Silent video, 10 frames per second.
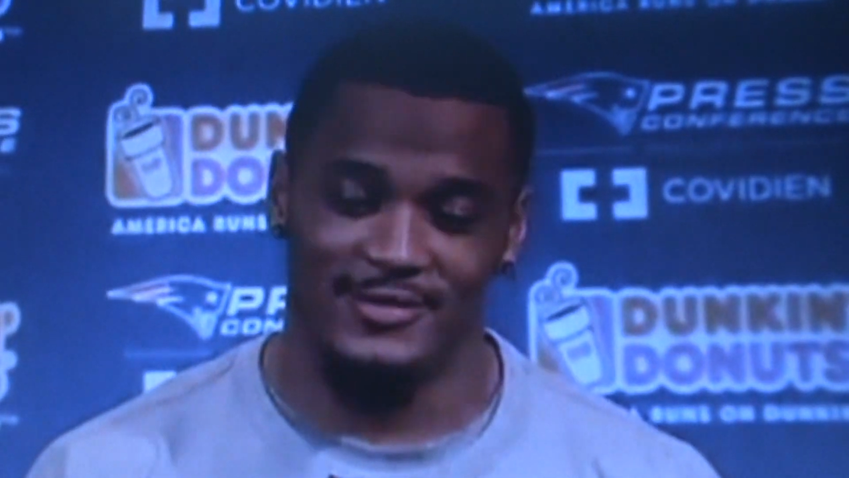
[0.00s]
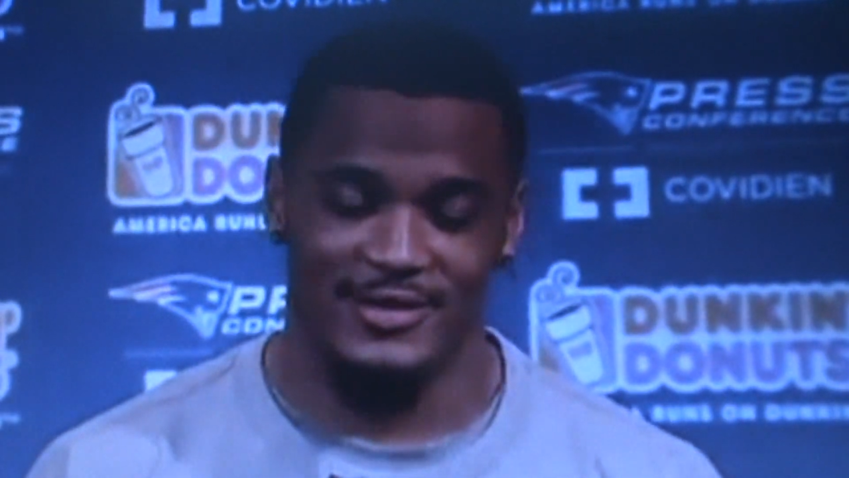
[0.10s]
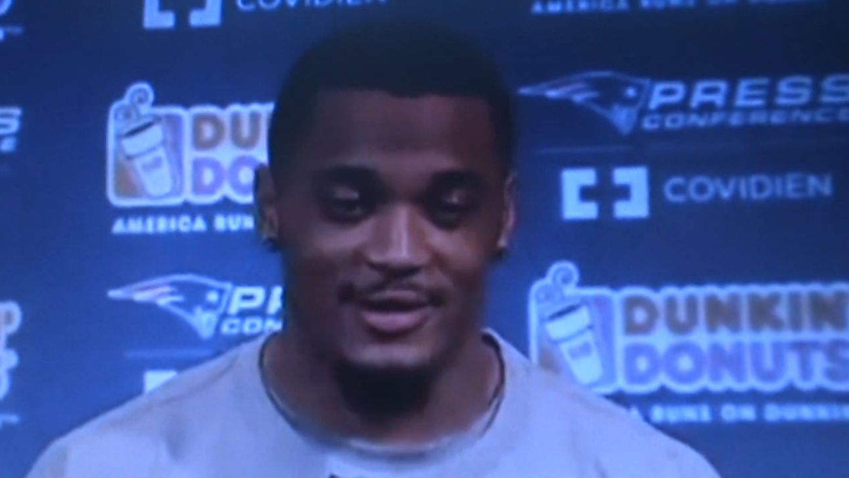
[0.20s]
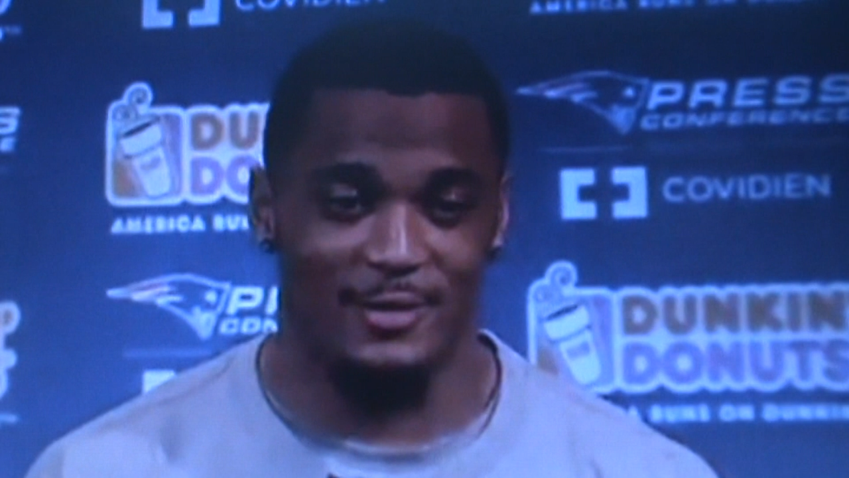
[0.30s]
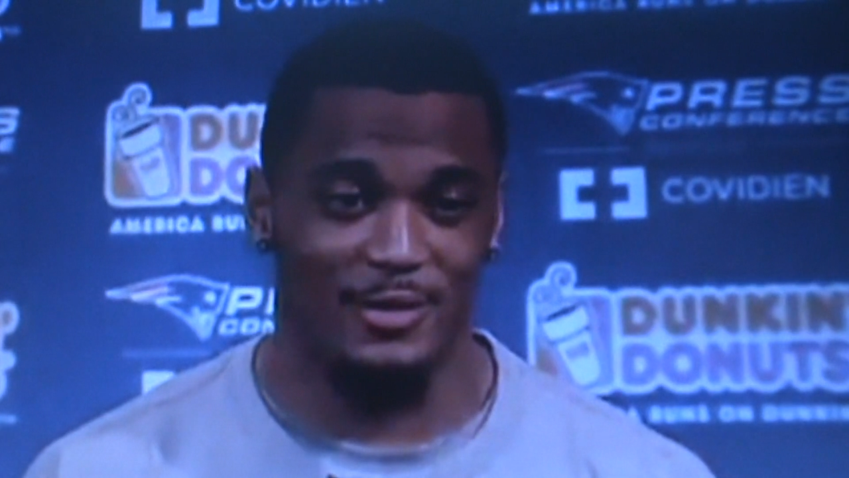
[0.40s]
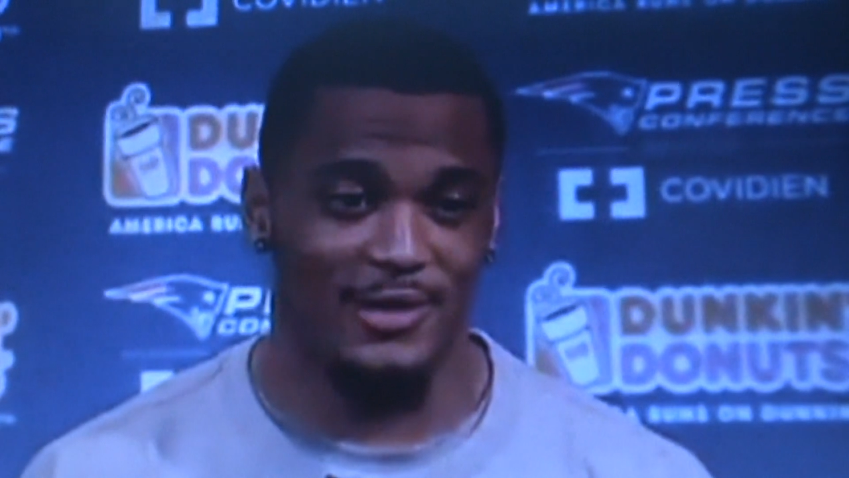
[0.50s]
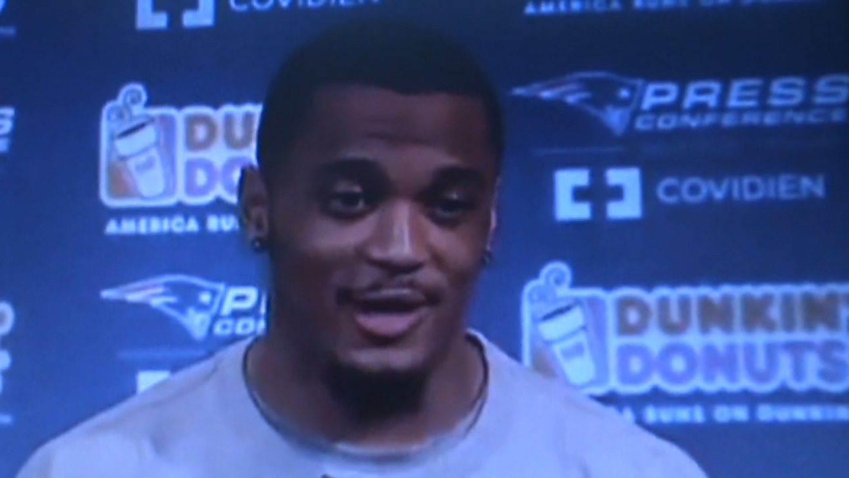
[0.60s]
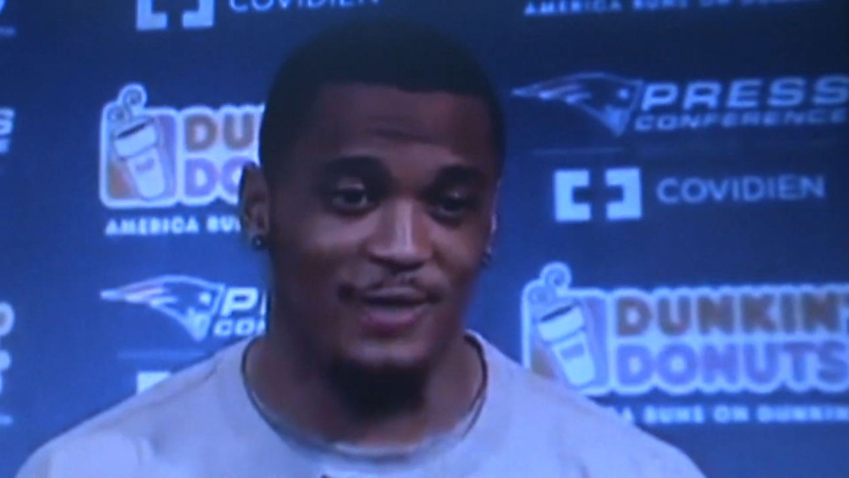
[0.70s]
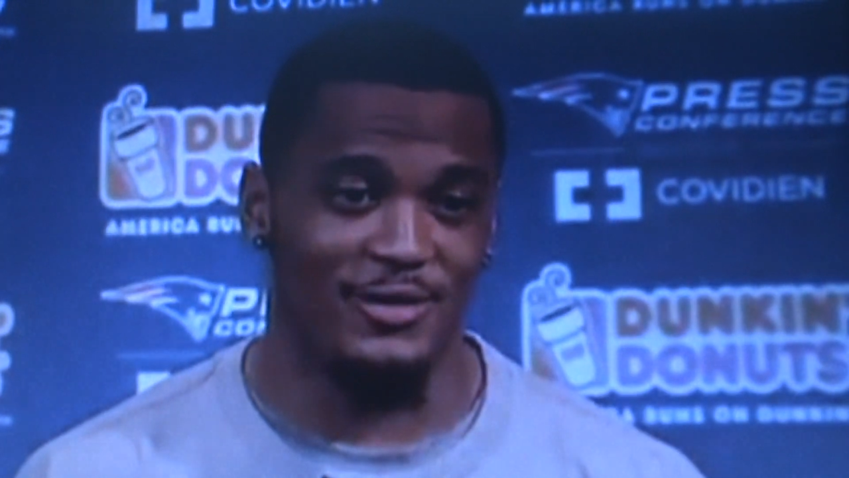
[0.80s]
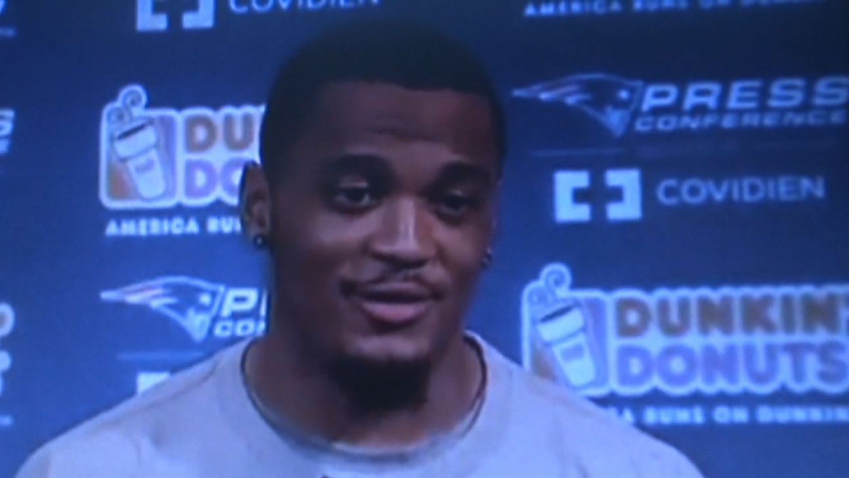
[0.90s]
and then we play
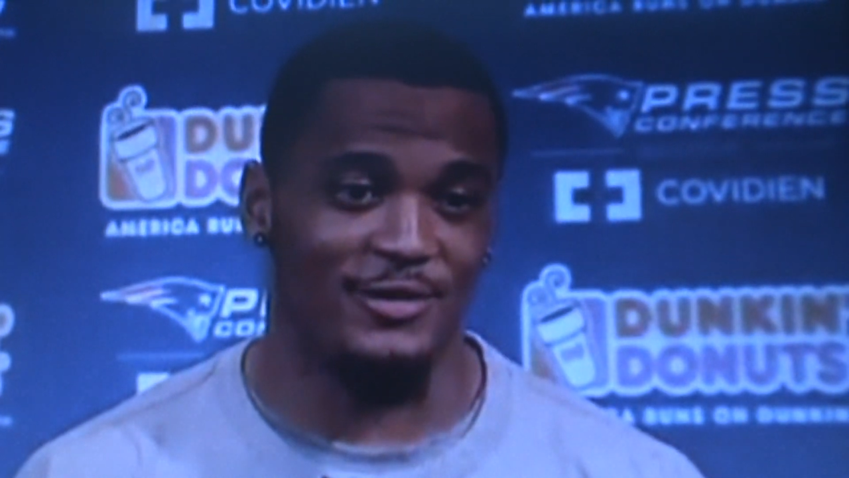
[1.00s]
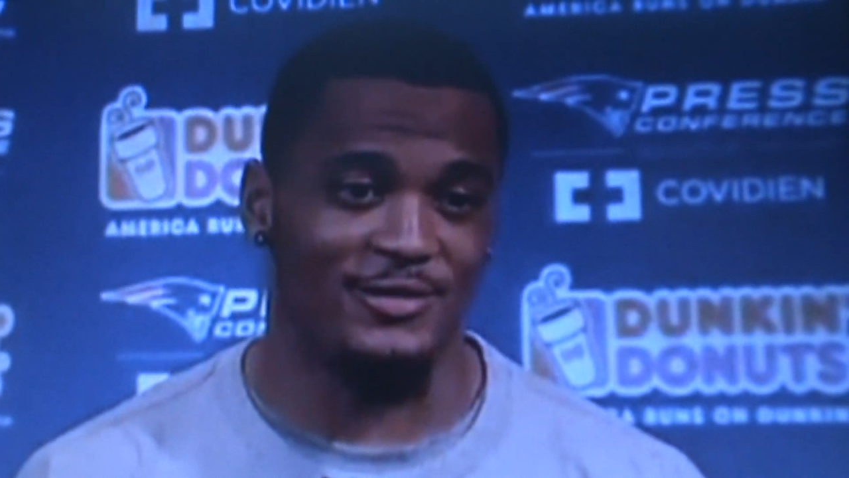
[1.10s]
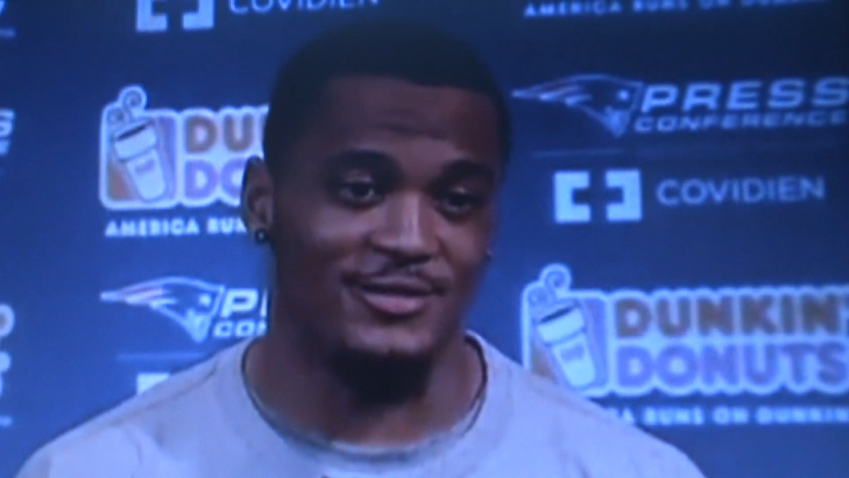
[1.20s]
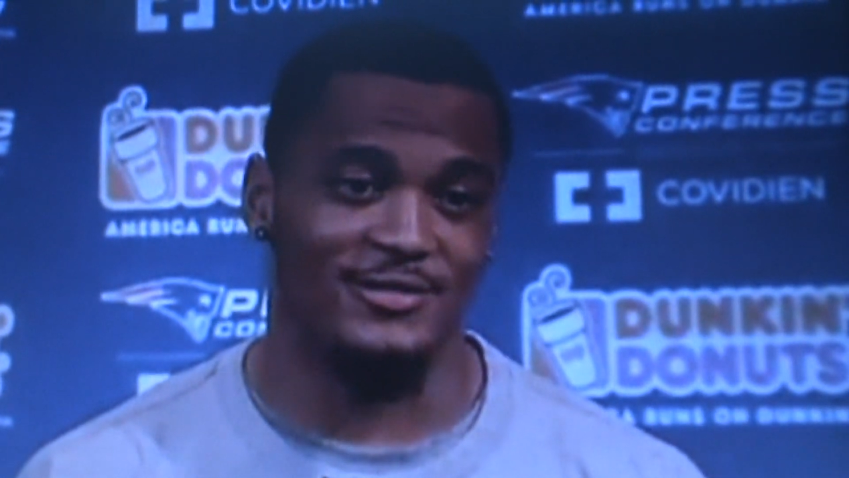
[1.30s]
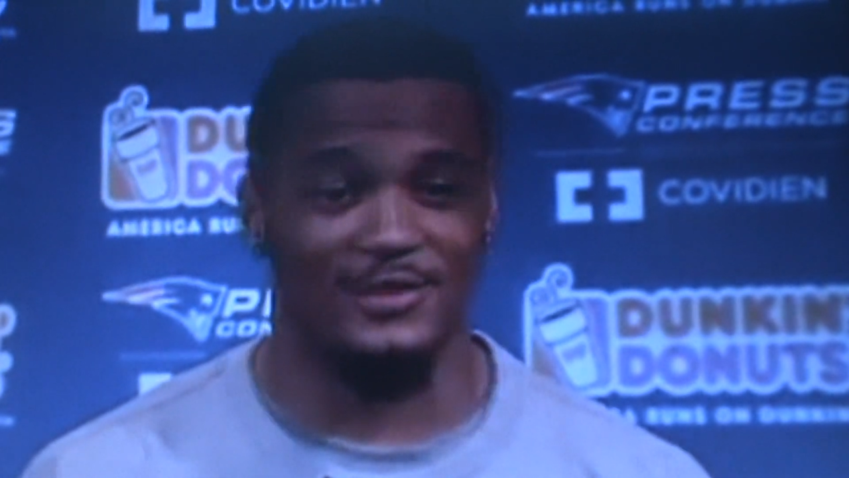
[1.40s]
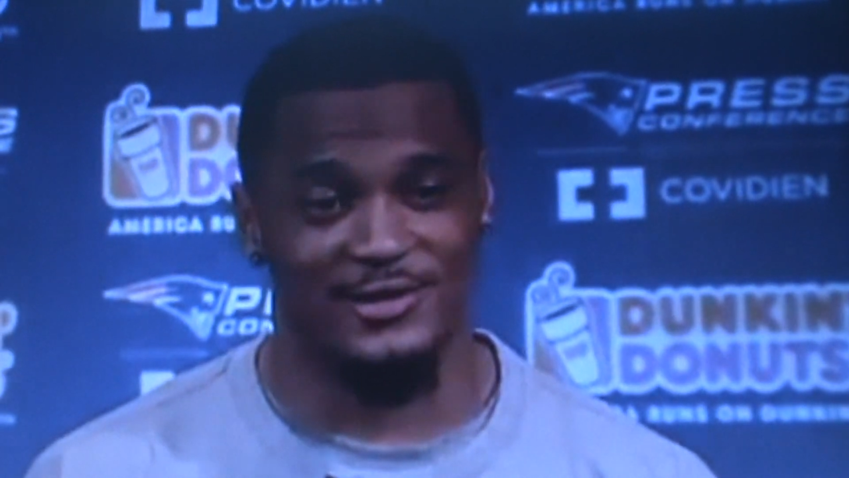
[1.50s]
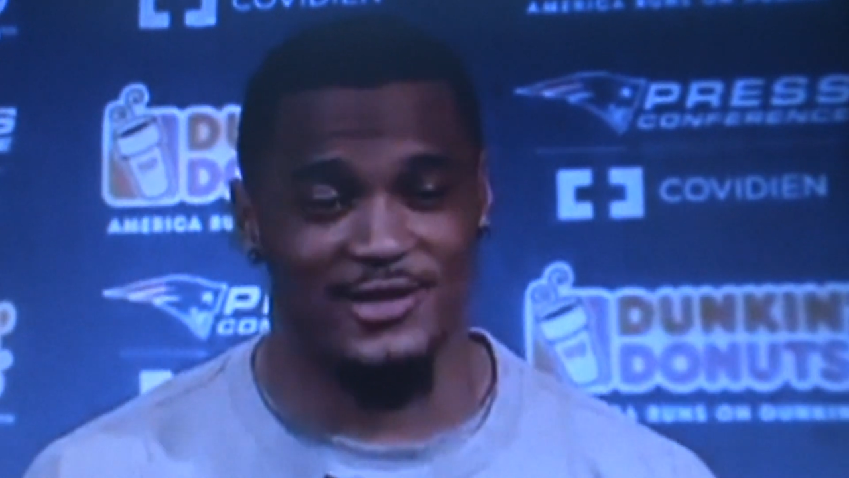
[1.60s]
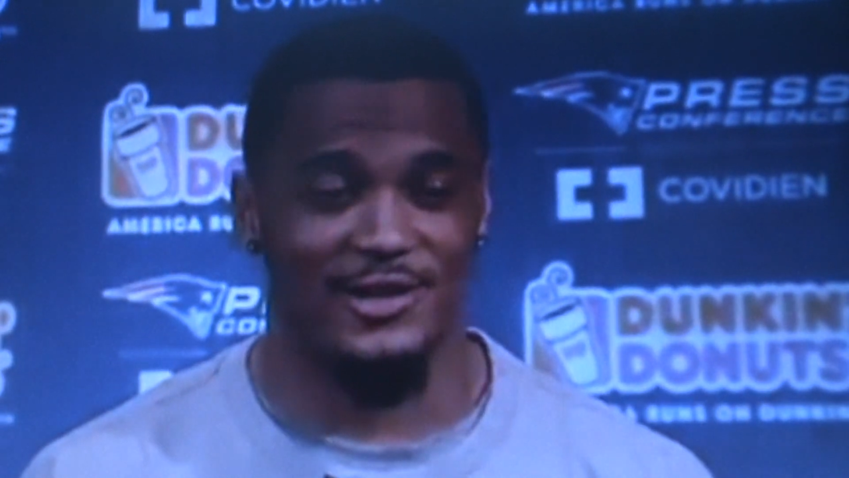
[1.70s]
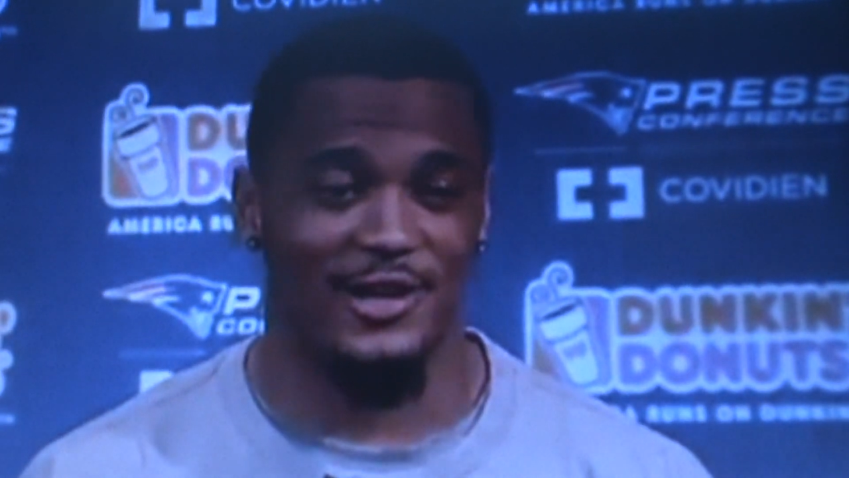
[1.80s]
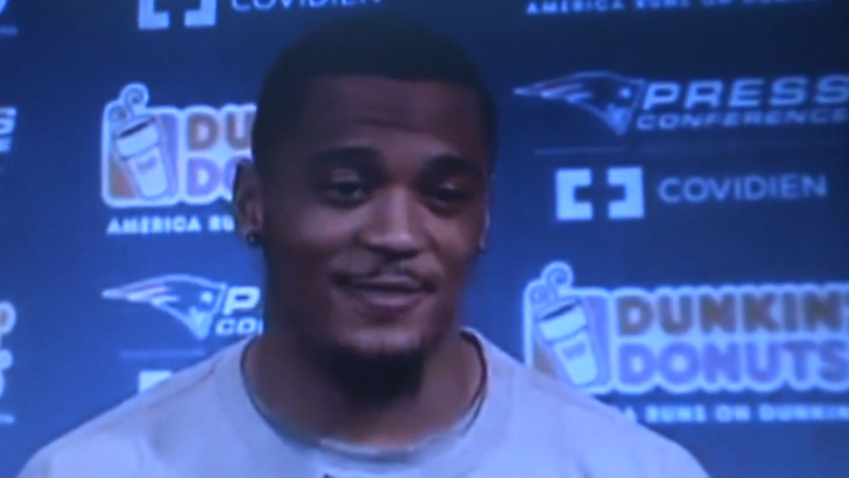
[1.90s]
on
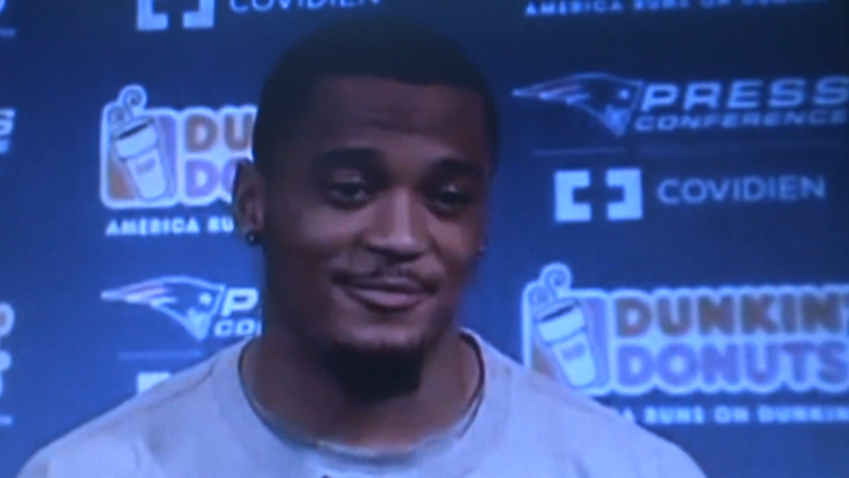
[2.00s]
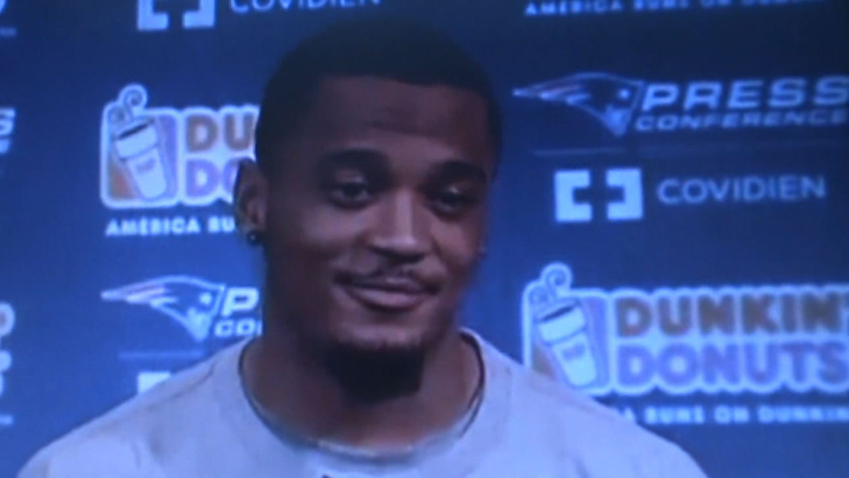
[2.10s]
Sunday.